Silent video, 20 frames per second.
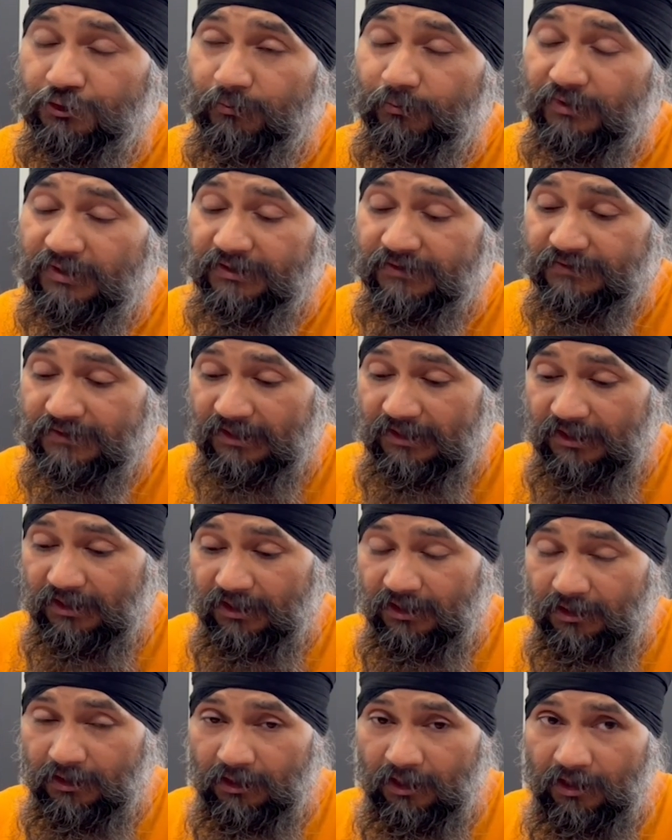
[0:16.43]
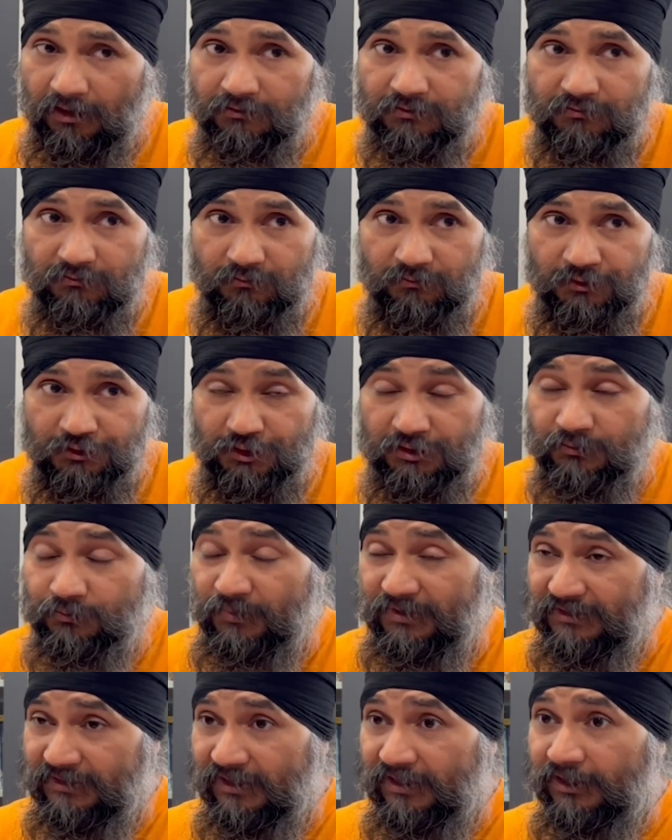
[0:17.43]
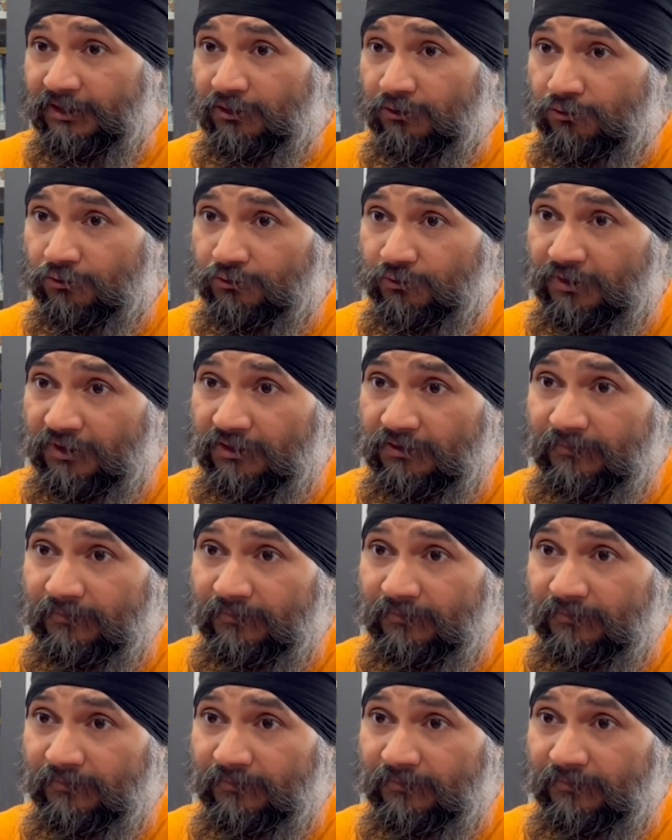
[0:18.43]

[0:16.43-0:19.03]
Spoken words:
place now, which is basically the Gurdwara.